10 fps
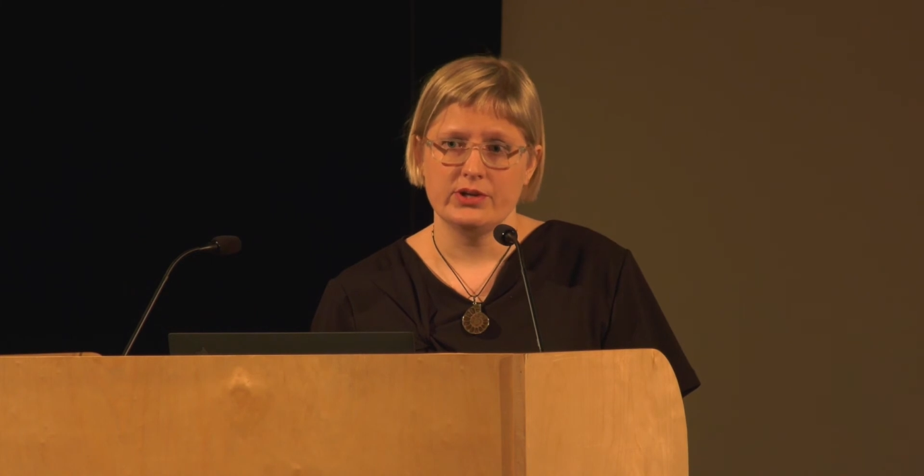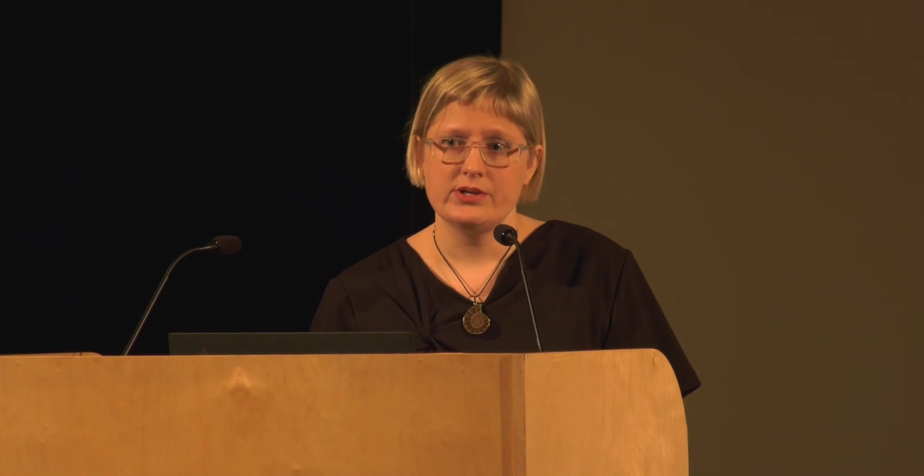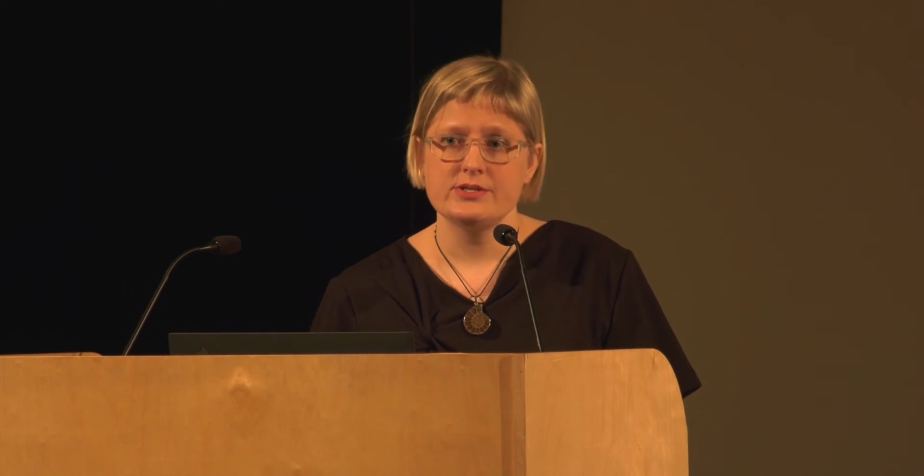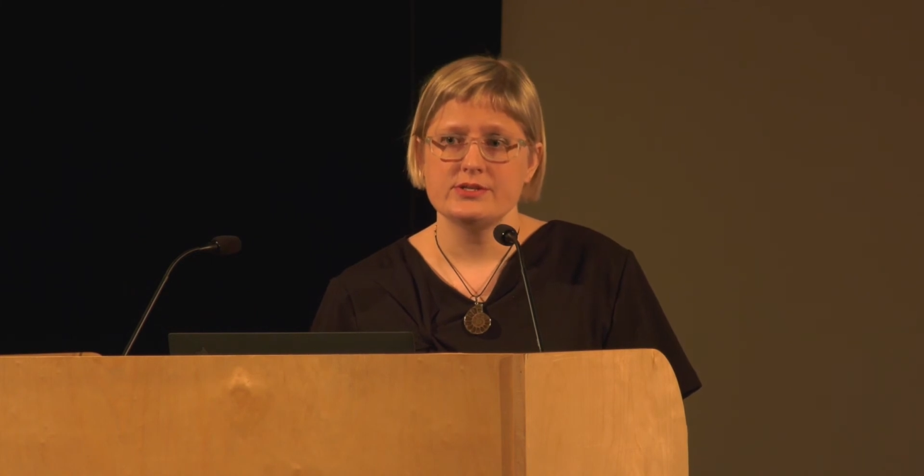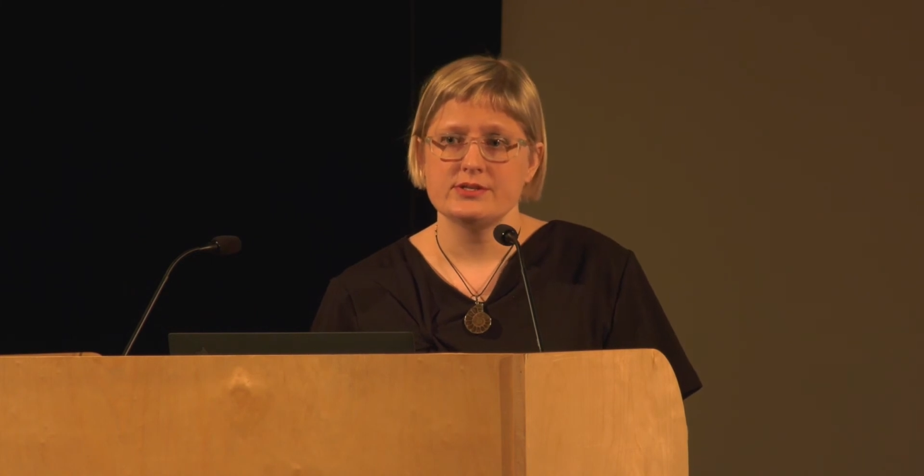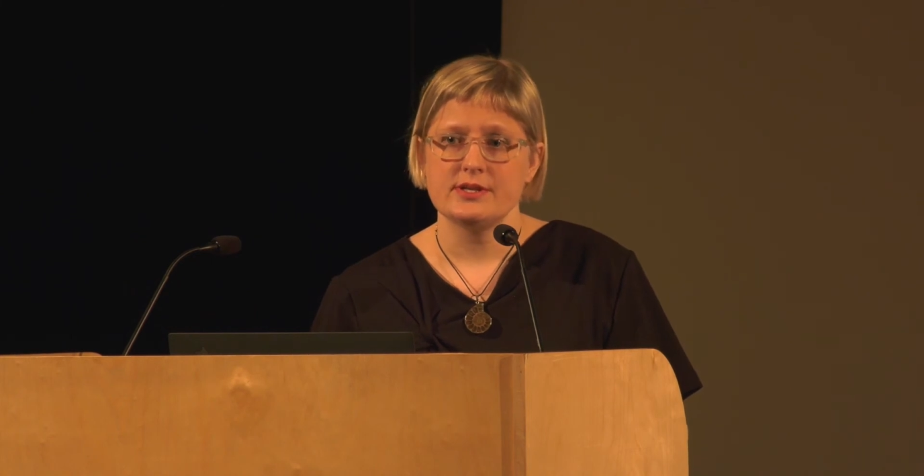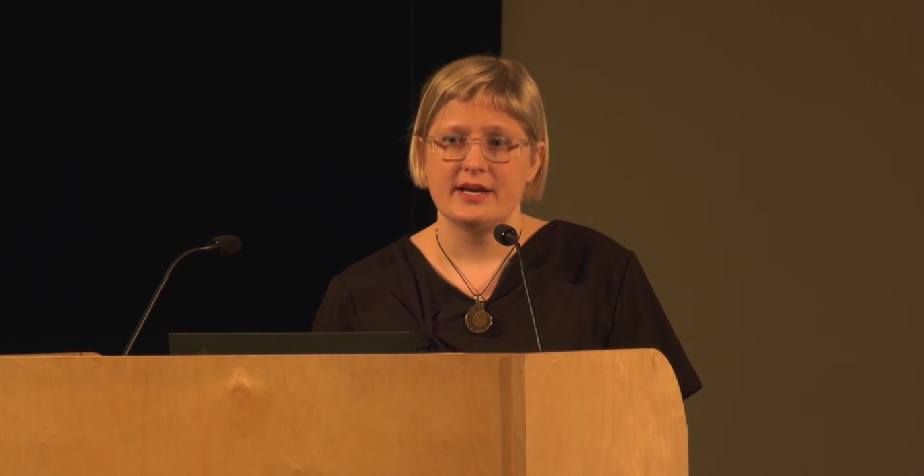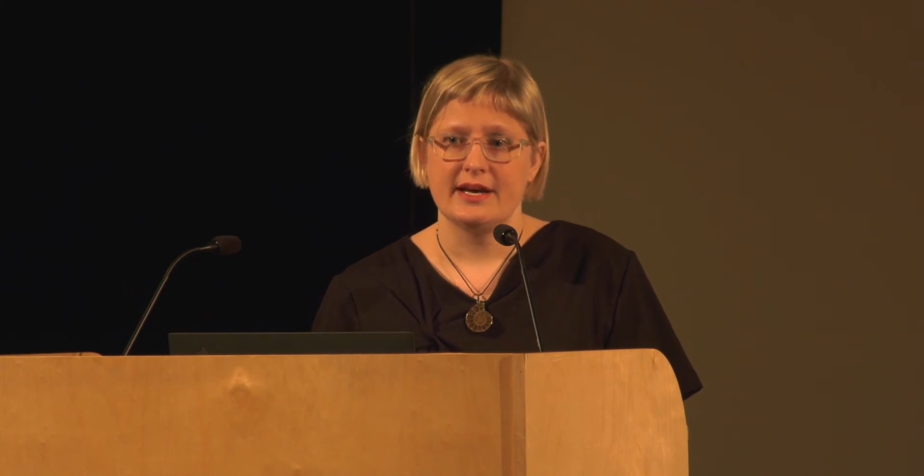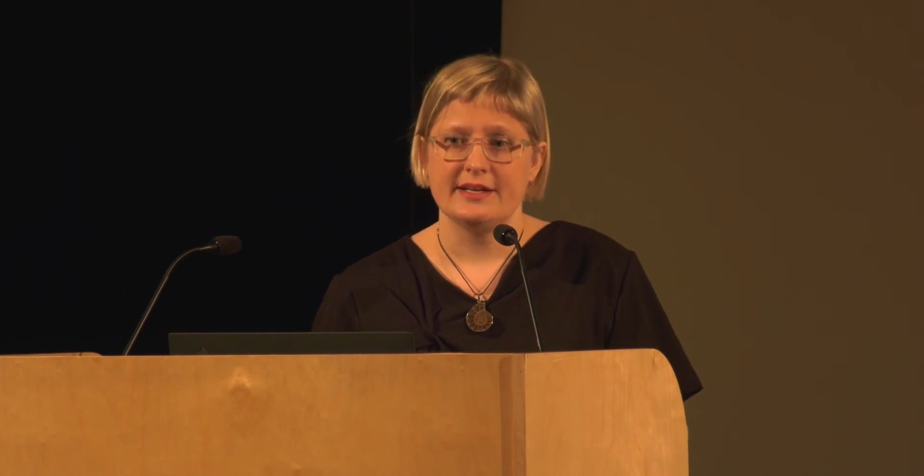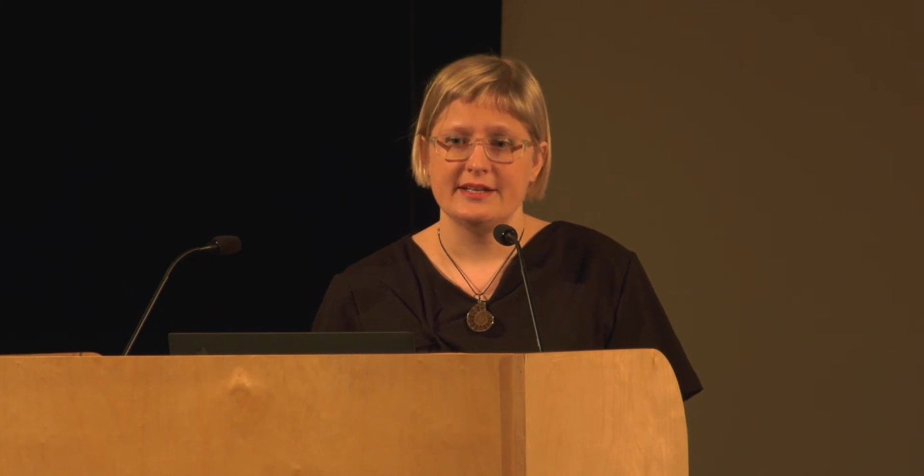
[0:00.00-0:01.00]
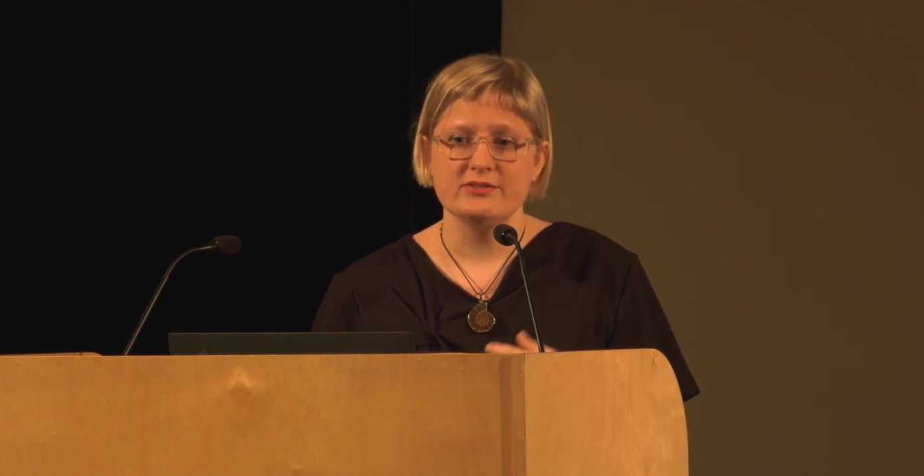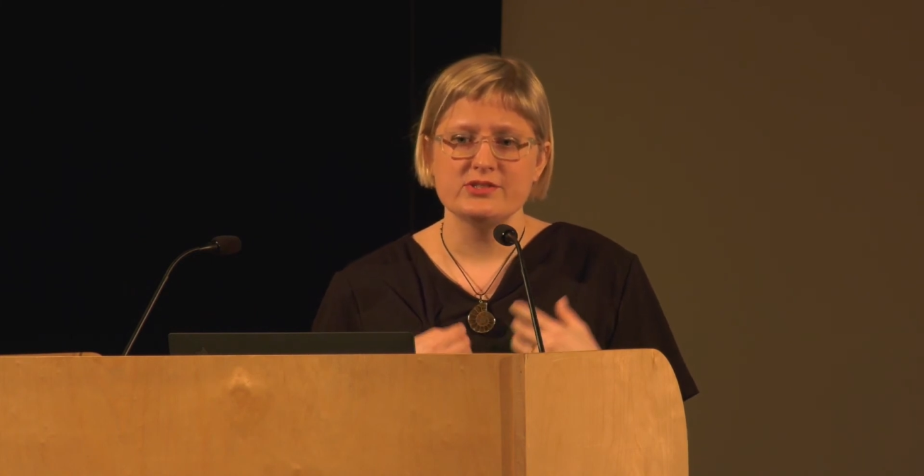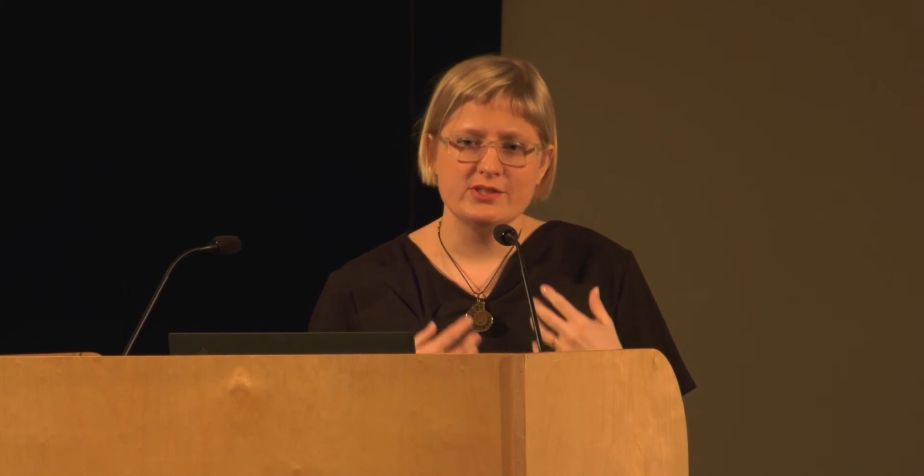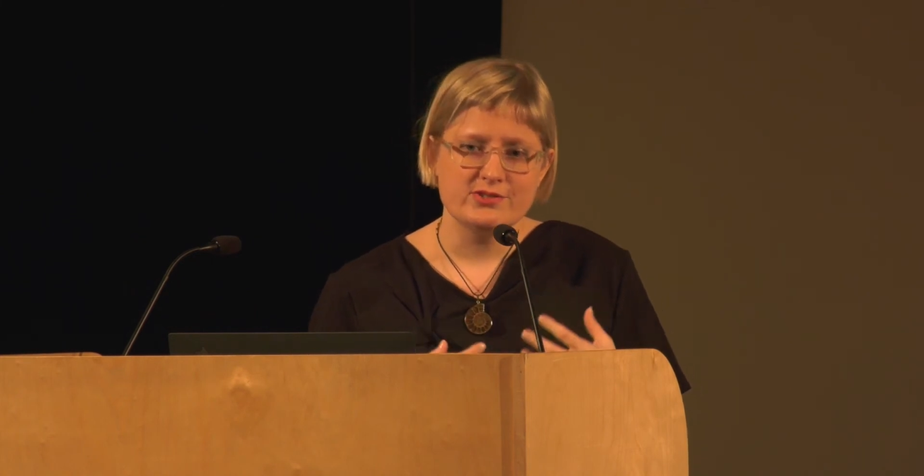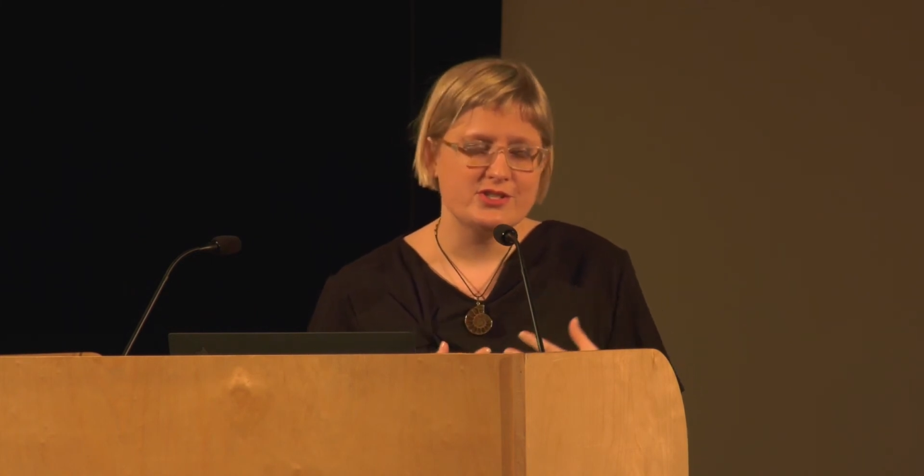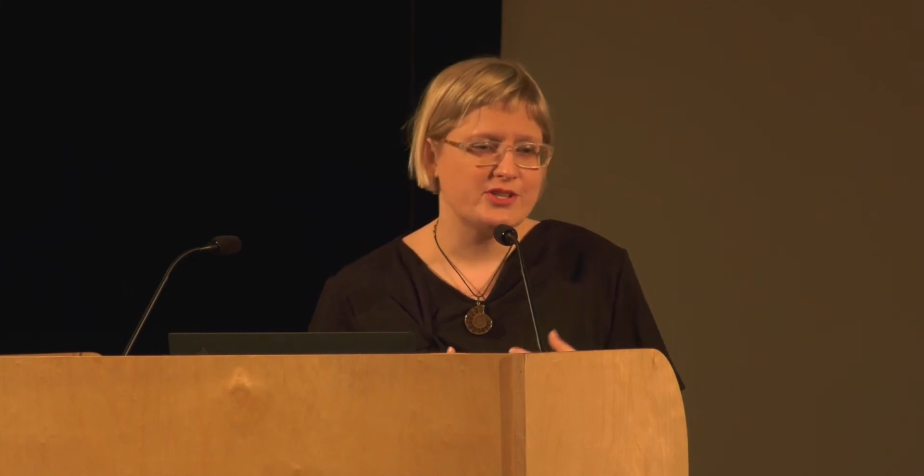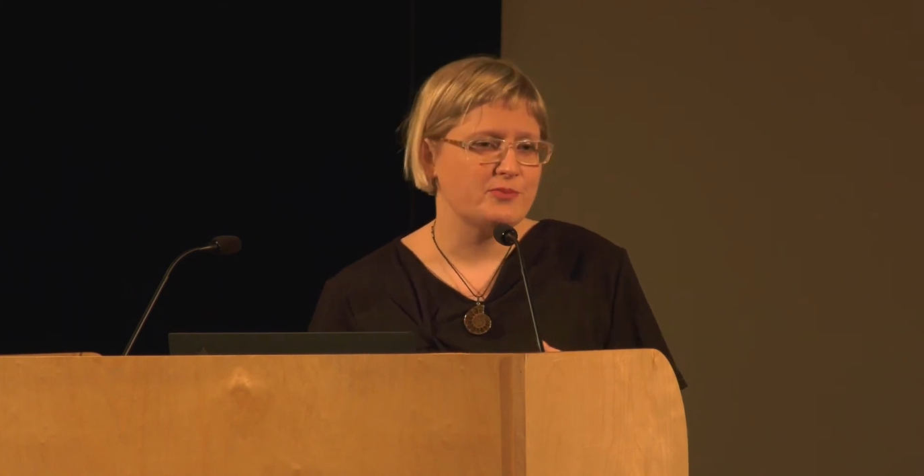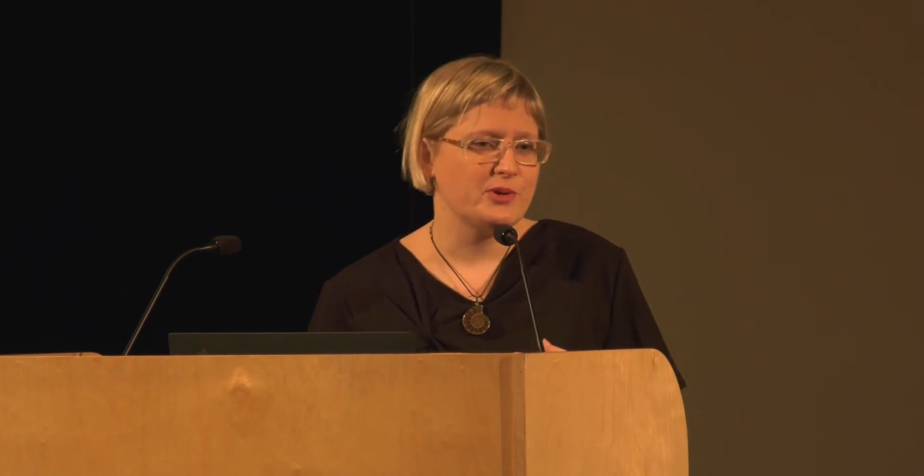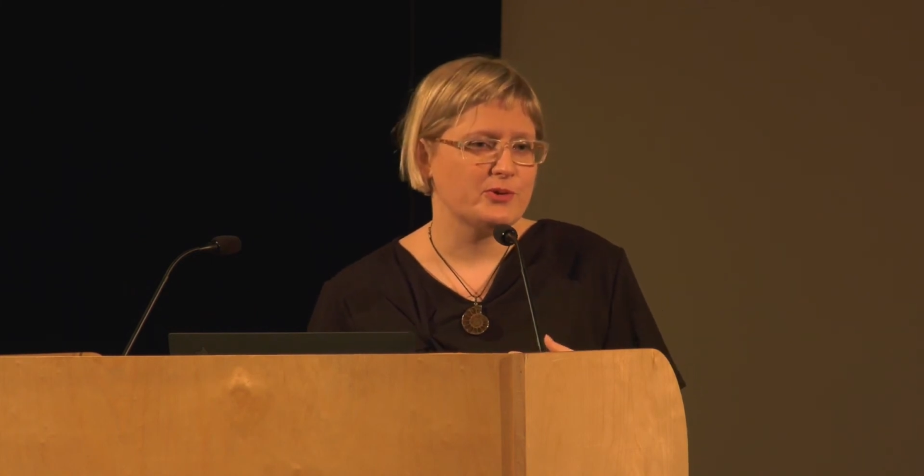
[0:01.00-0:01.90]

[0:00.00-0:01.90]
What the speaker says: workers, and it was interesting